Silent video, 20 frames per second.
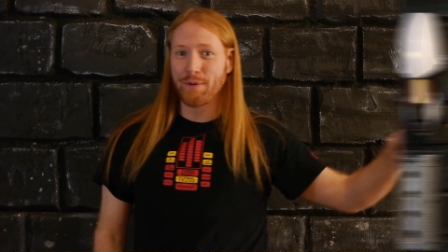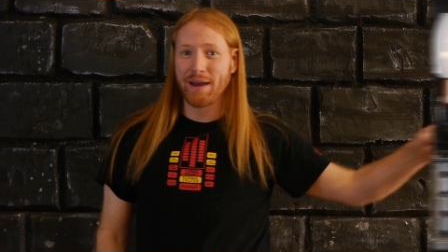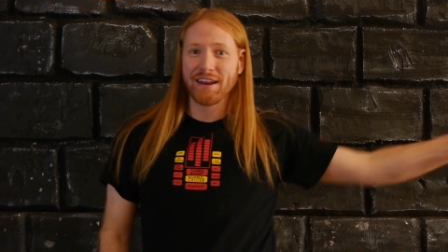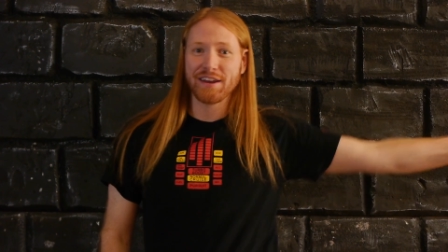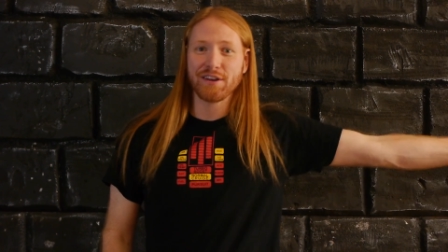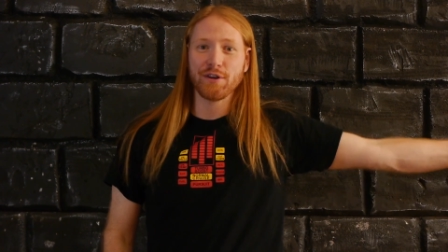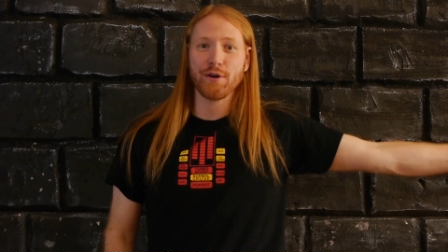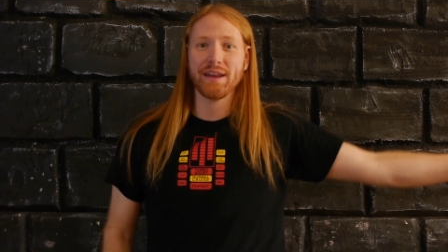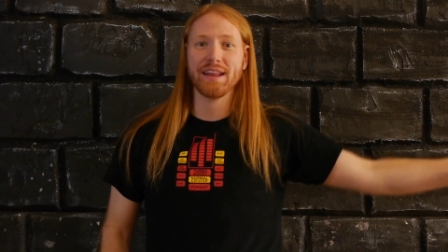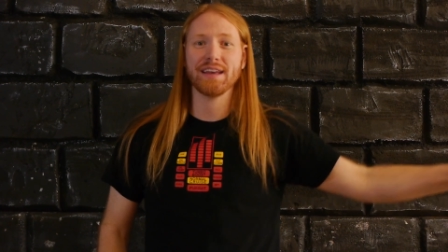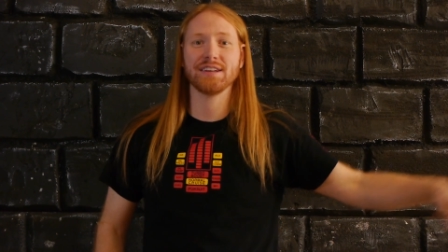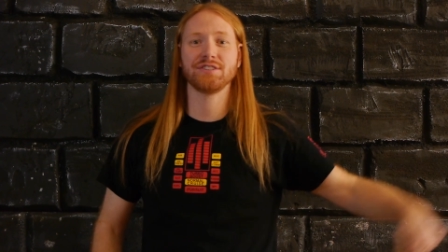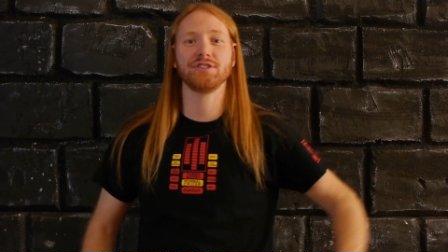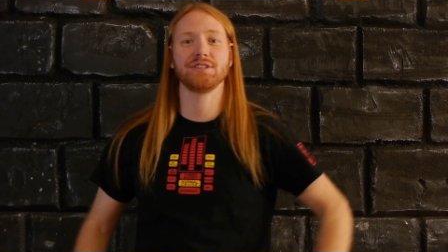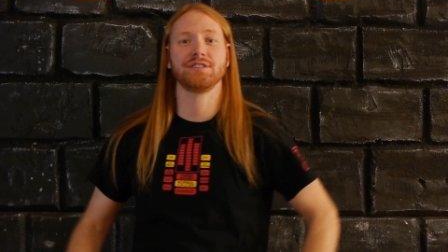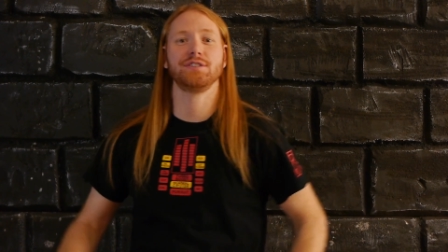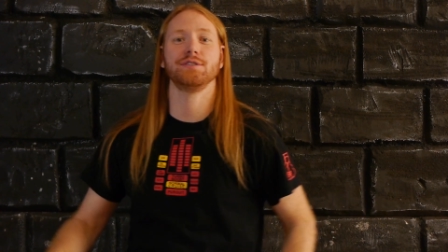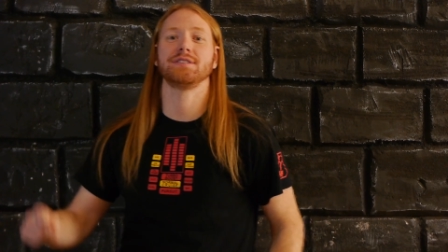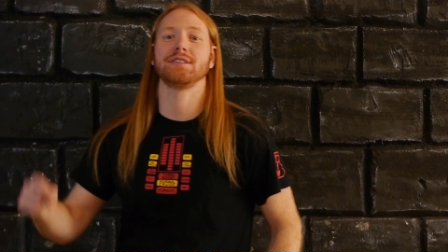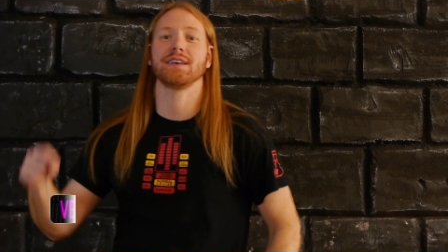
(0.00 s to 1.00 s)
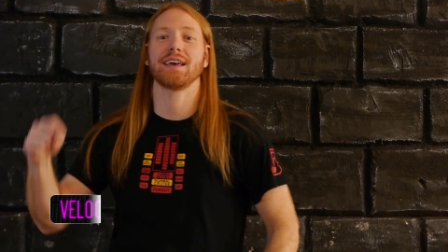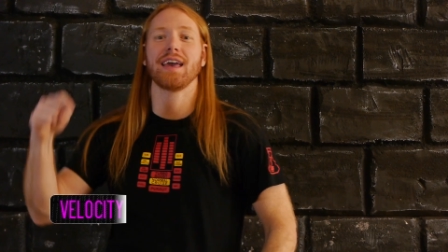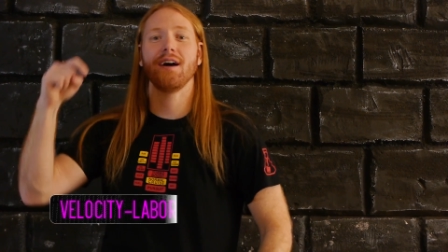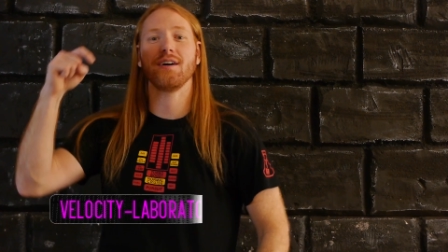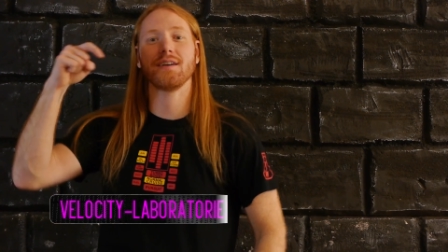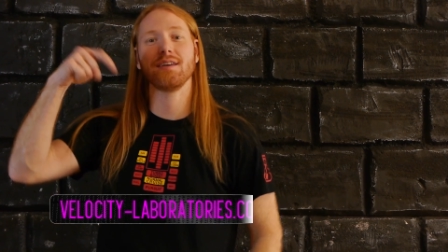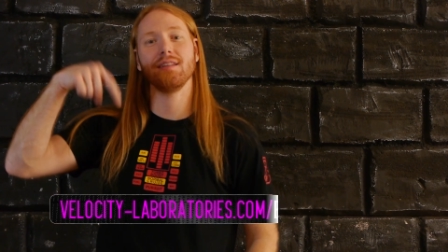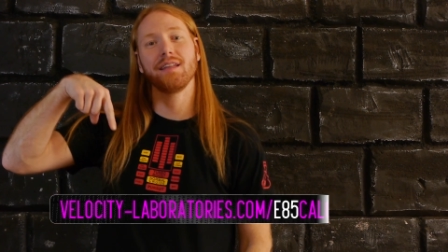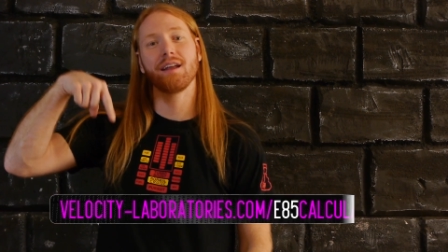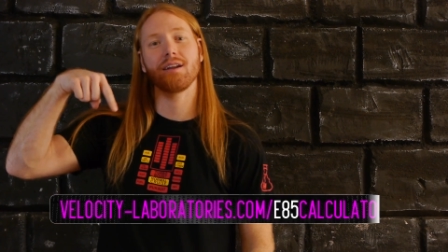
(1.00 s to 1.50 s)
way to do it is just use the
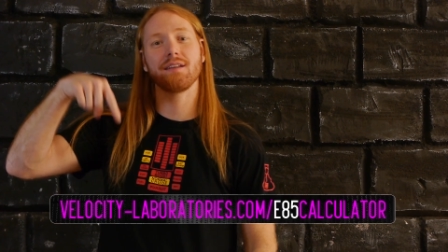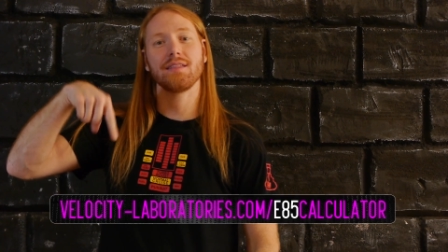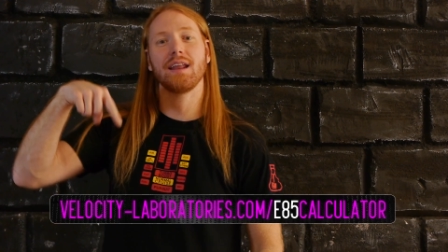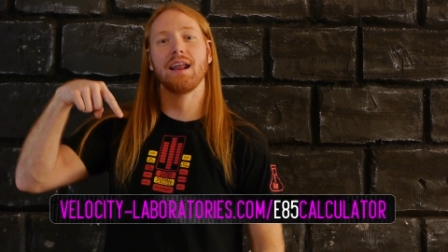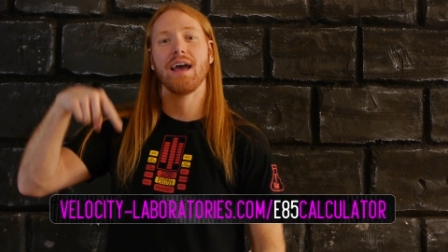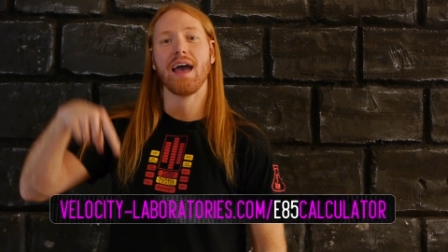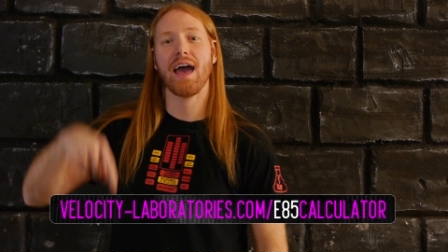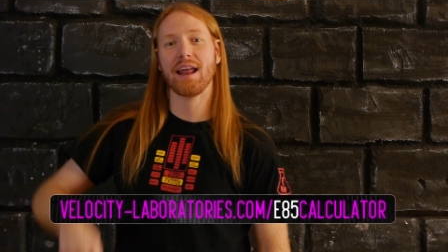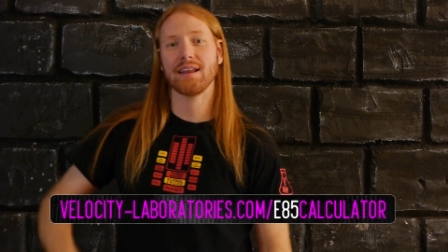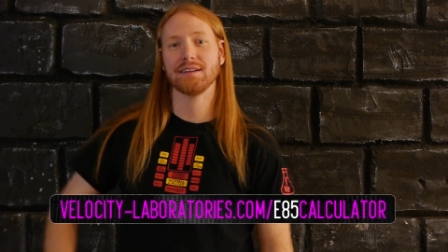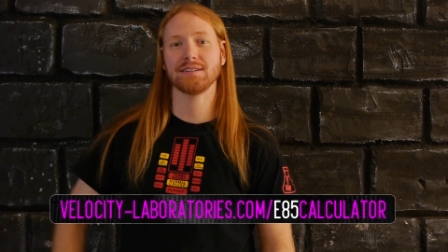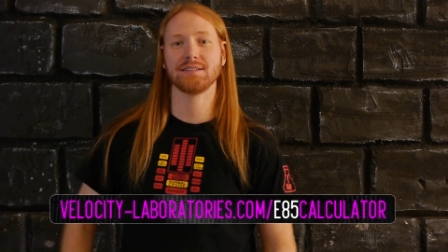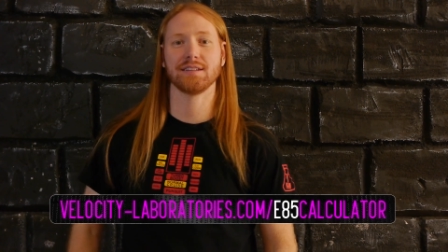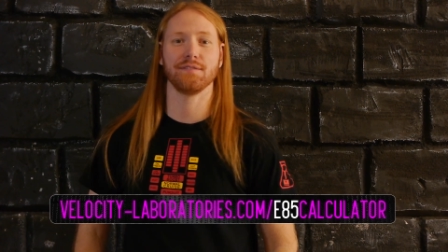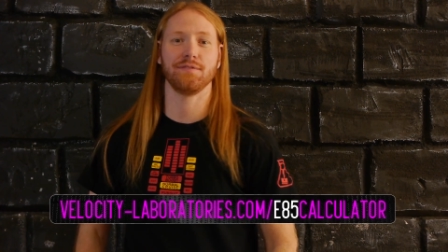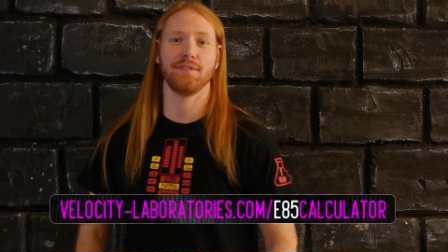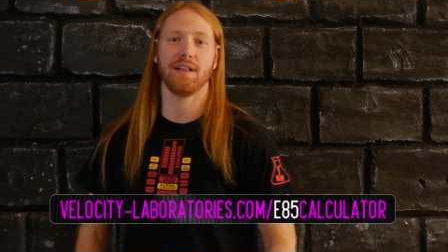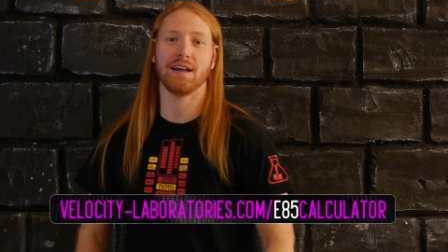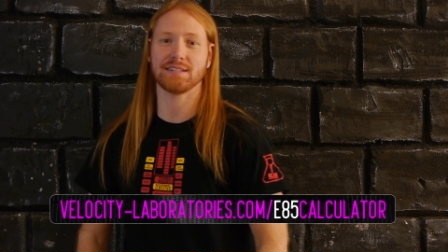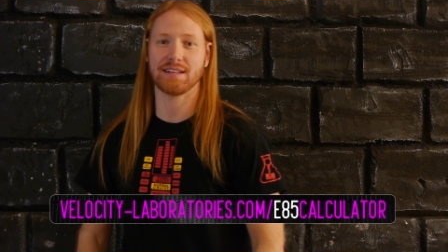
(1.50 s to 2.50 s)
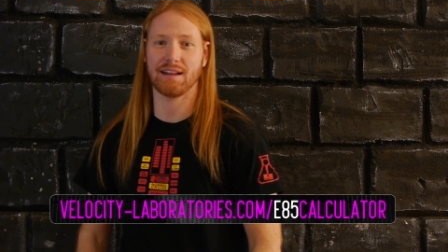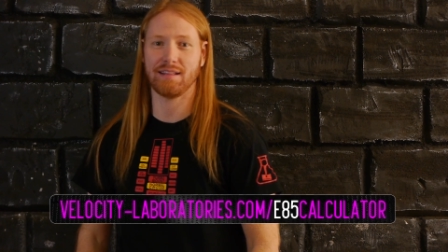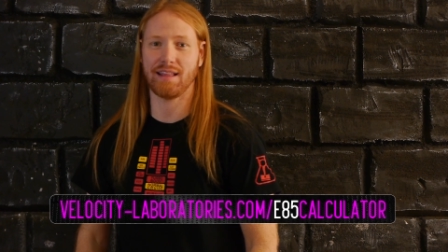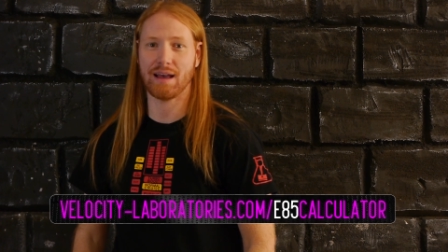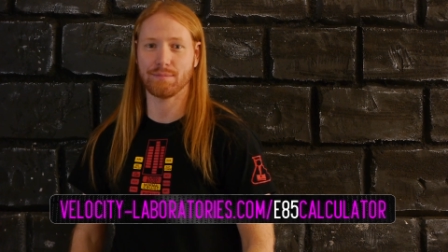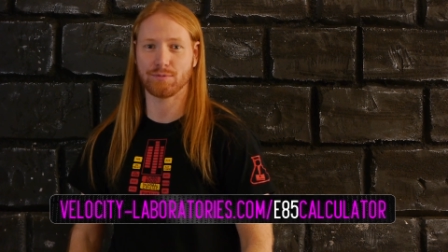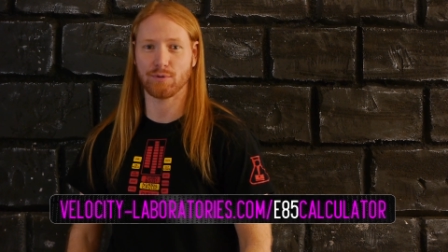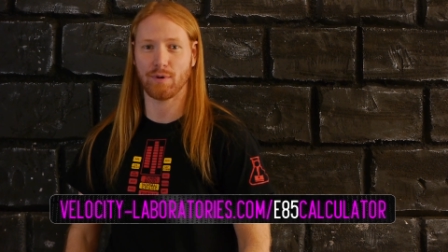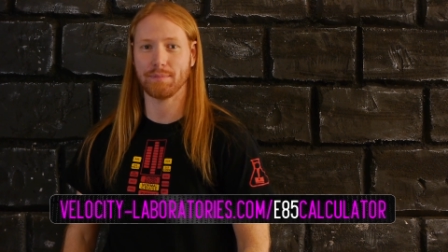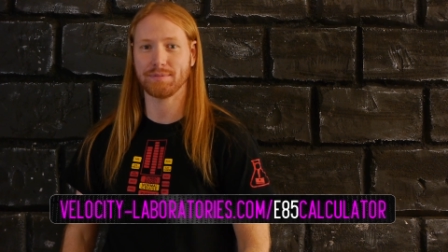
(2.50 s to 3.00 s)
calculator that I added to the Velocity
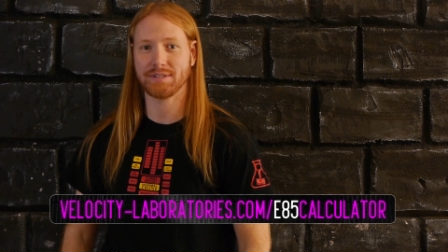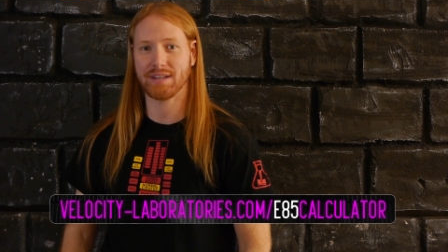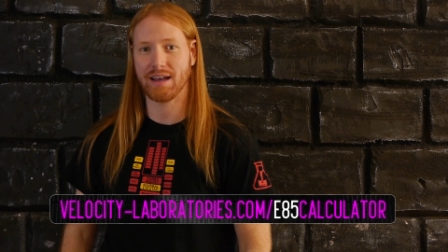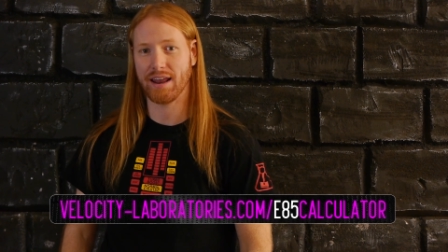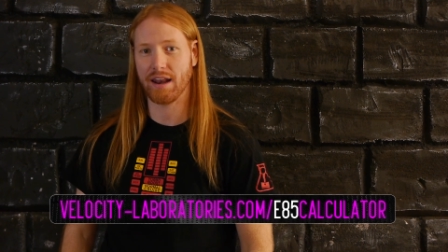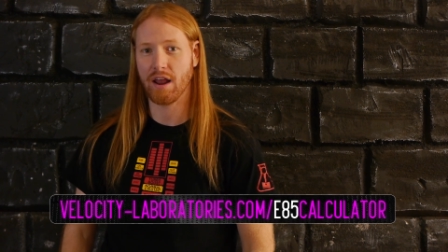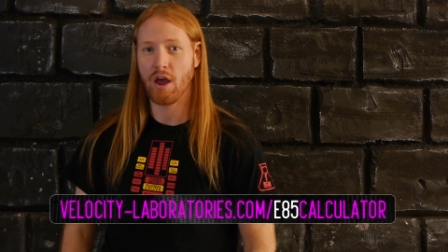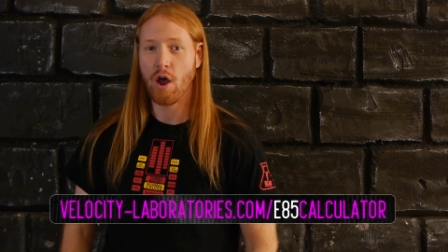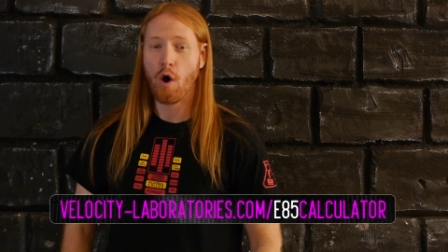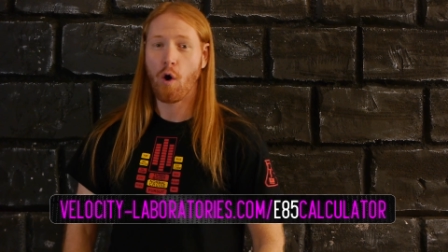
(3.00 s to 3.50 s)
Labs website.